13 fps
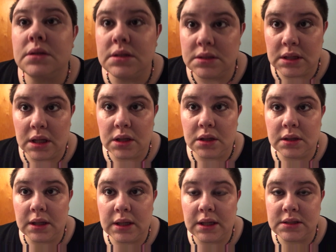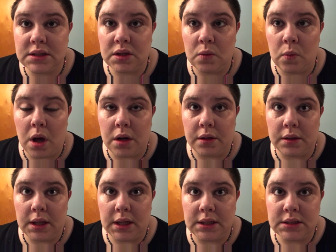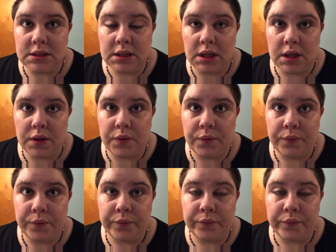does that look like it's in the waterline to you?